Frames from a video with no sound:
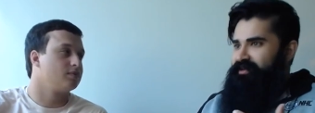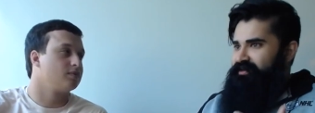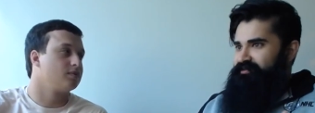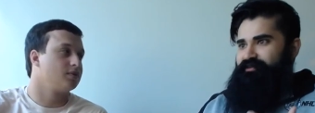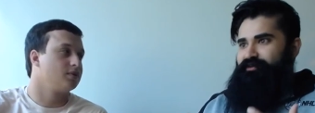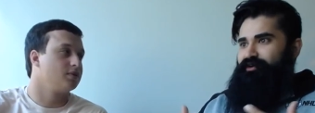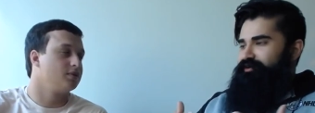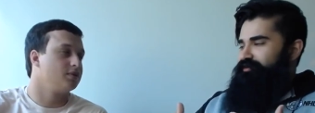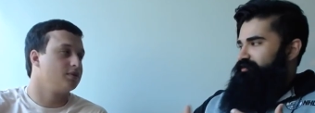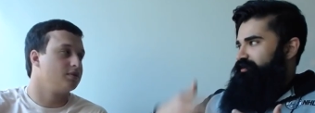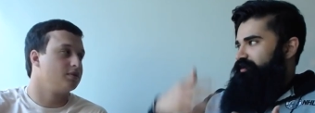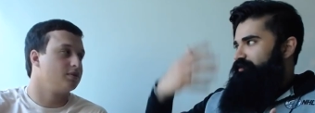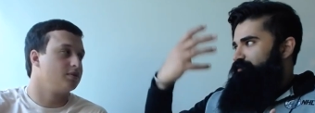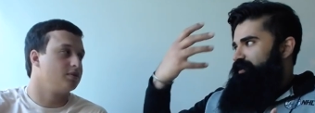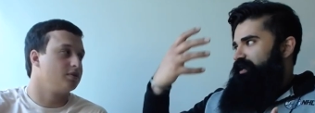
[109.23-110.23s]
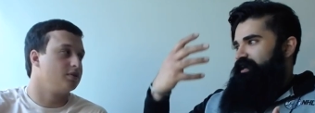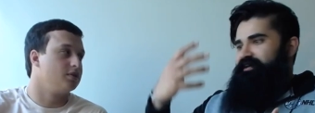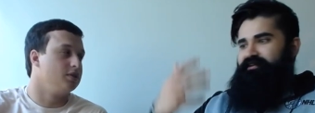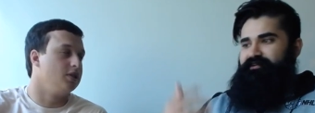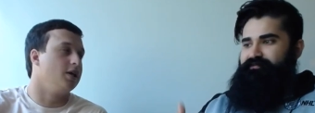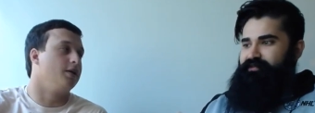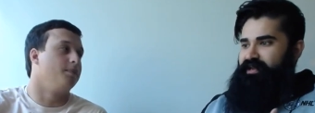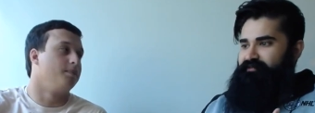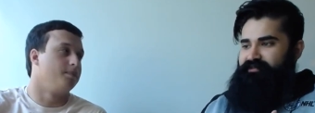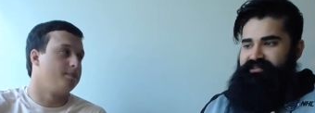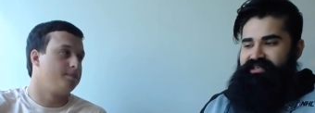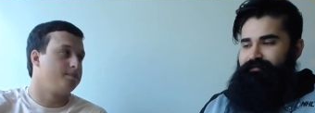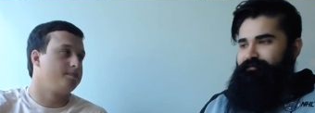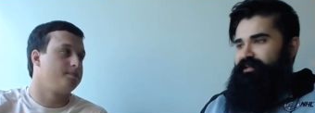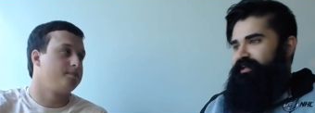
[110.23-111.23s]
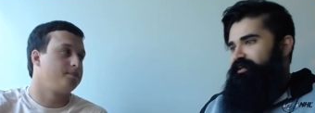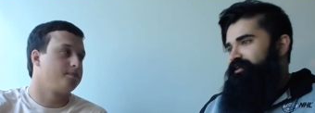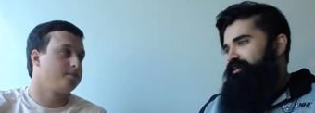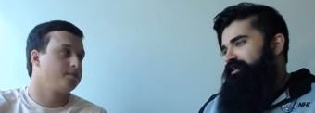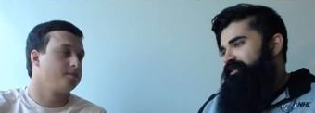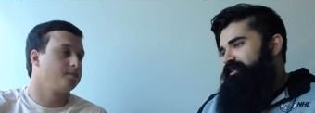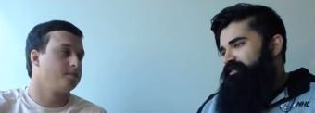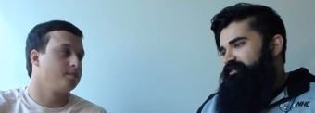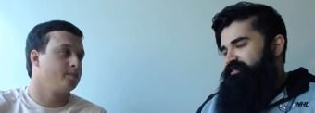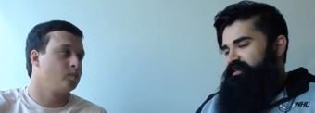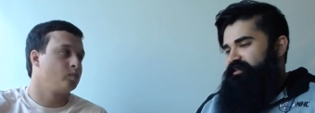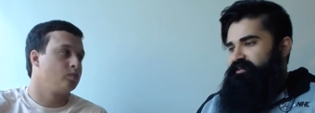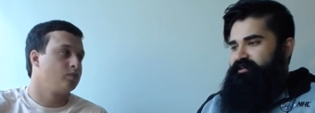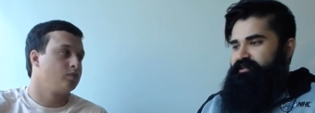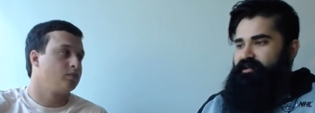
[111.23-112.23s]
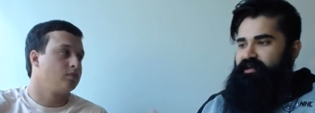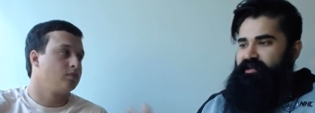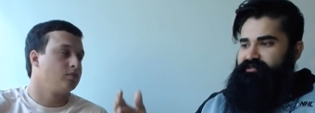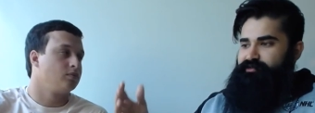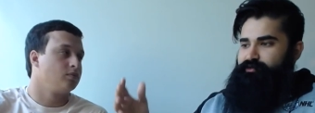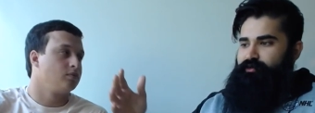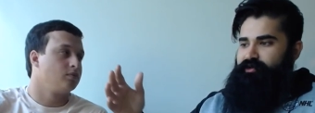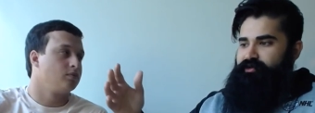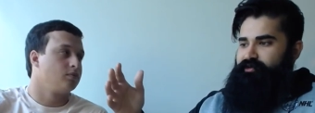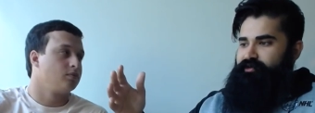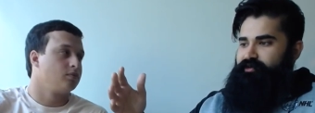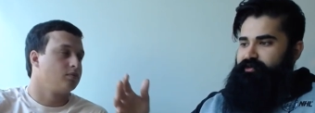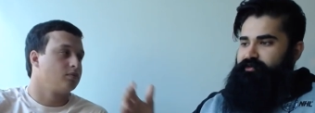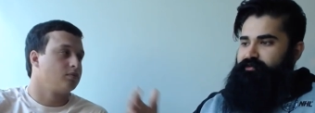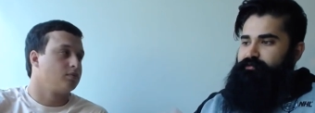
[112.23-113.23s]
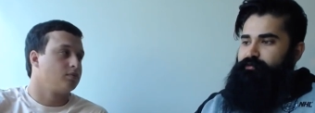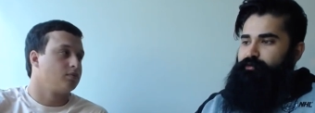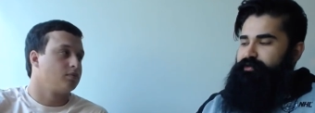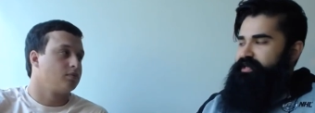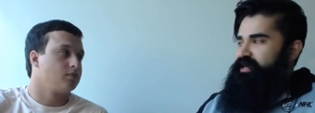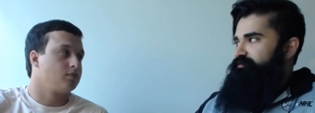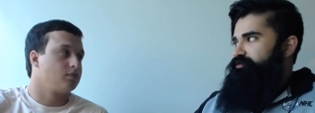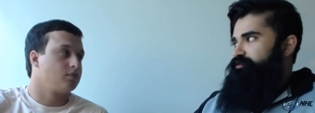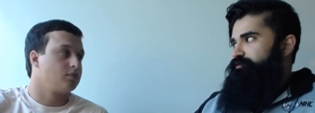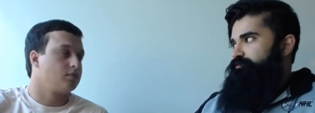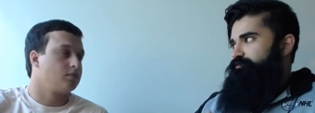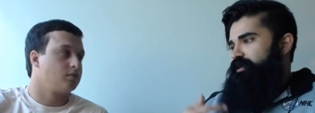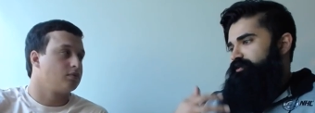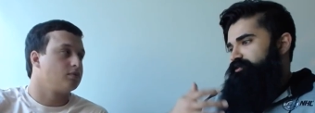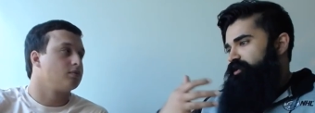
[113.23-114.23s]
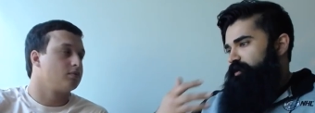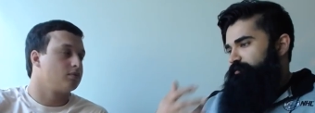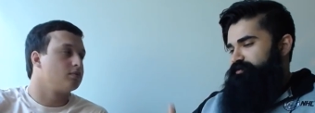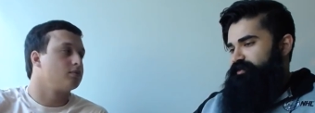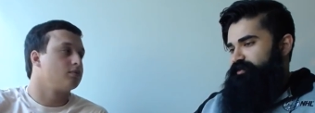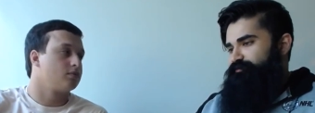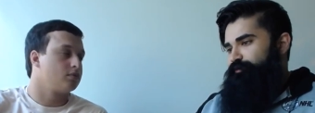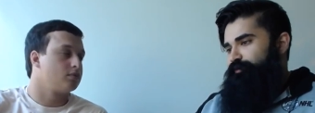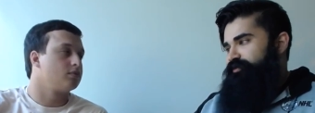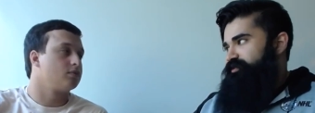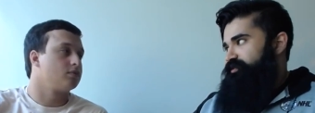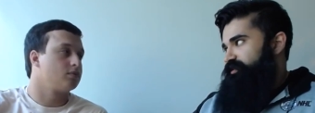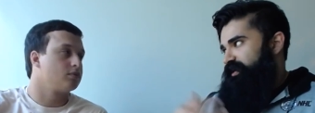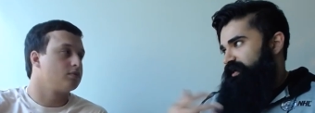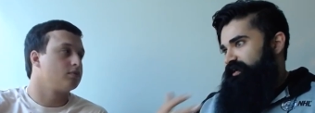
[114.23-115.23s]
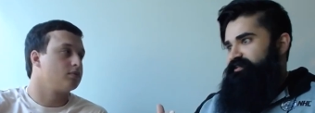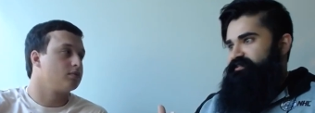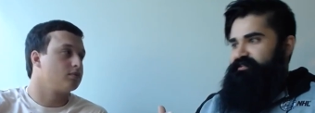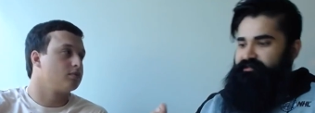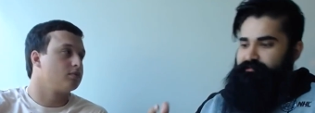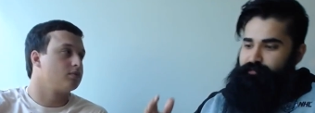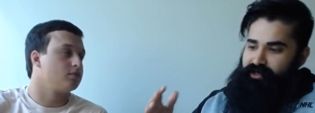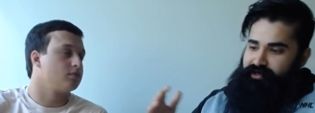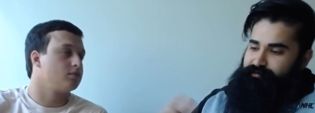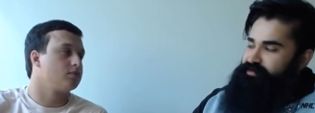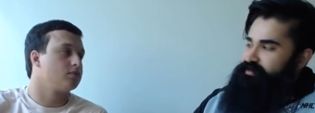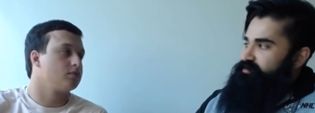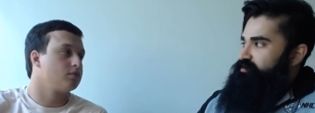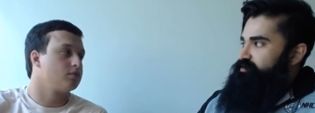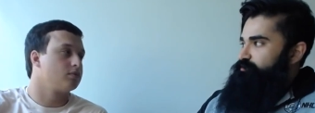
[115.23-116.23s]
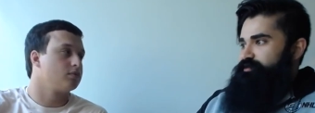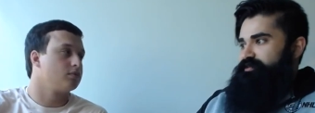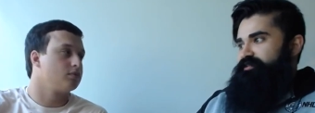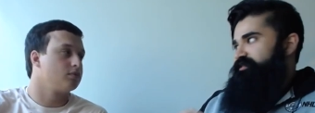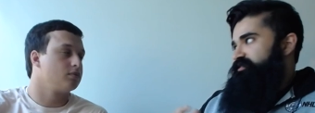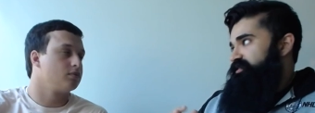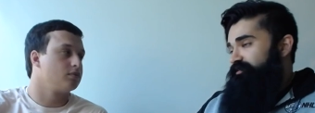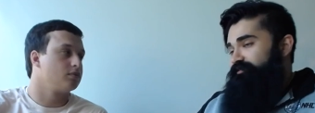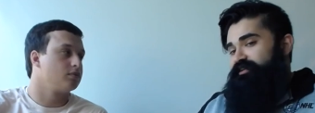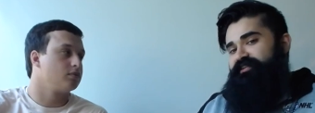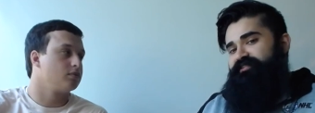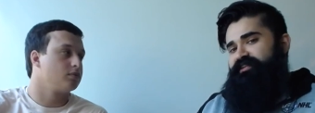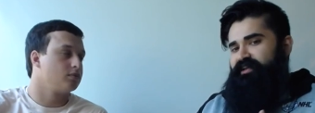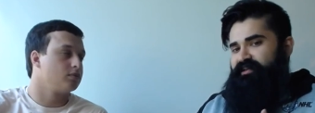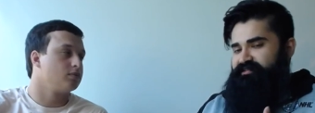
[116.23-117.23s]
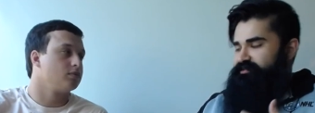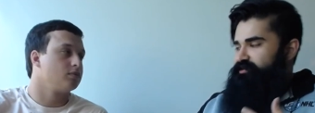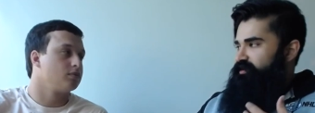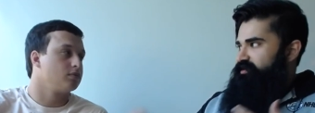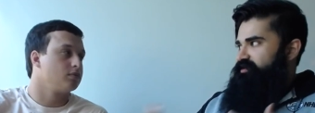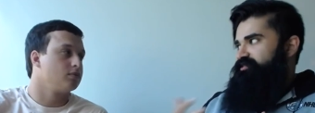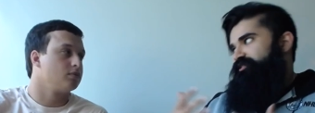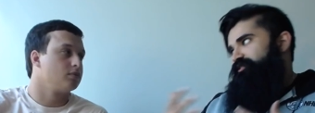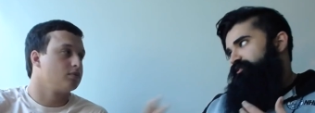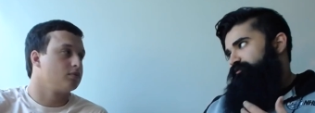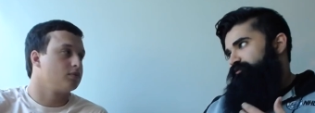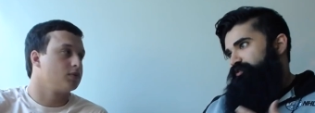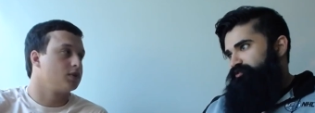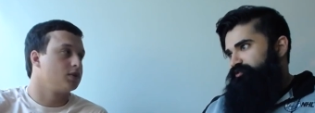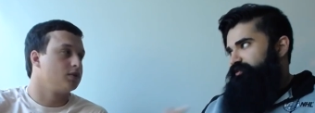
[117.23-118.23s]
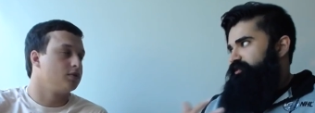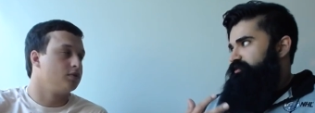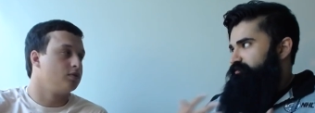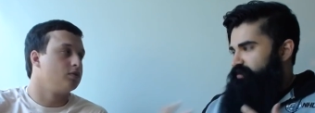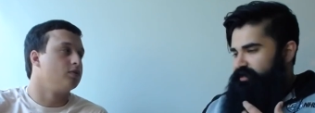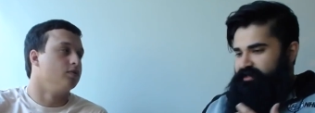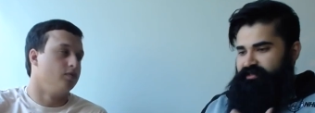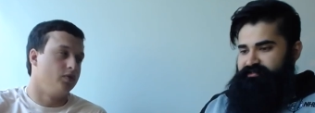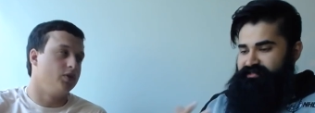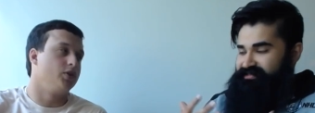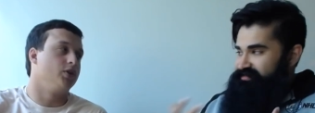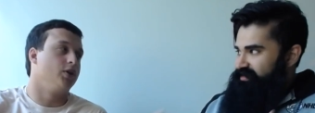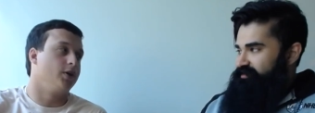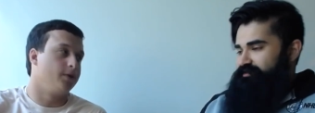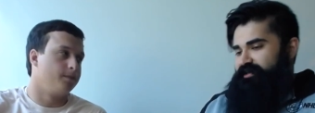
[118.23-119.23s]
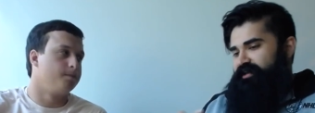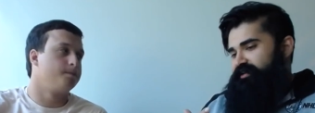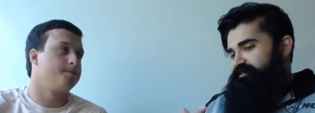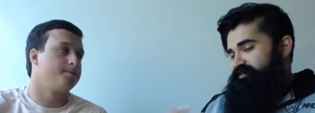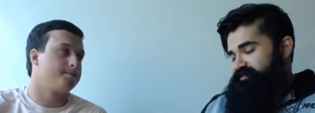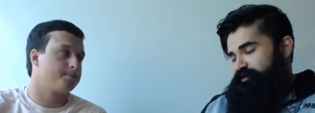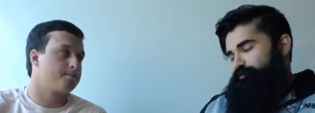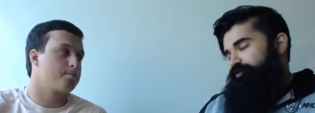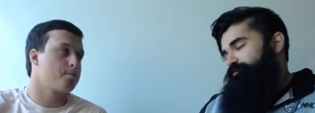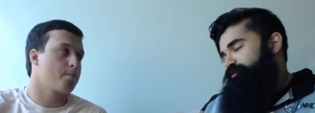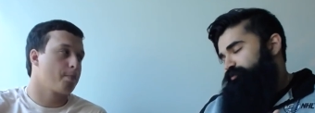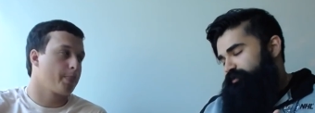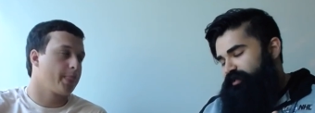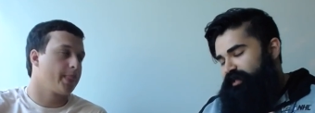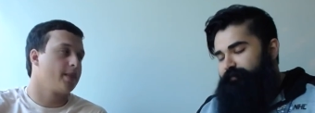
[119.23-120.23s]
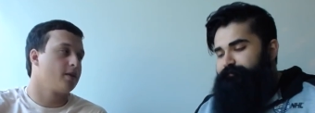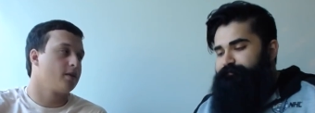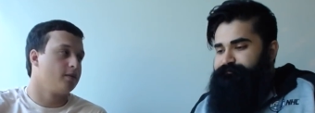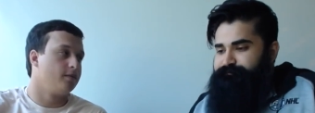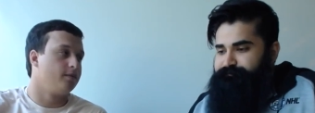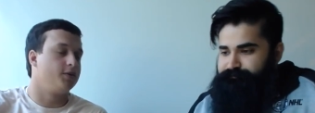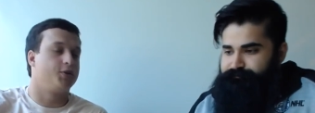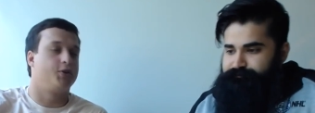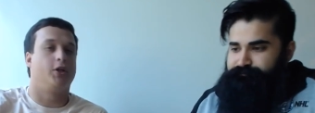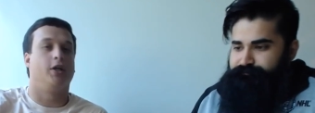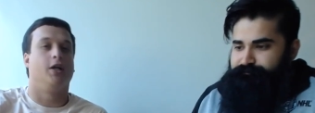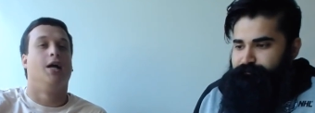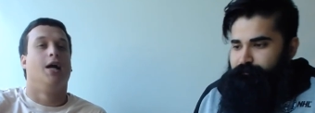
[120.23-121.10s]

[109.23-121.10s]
Speaker 1: they're all in the green. And yeah. if you have a team like, say, the Canucks, who are under, who only have two uh, top six forwards in the eighties and the bottom six is within the seventies, it's a lot easier to visually distinct, uh, distinguish between that. For sure.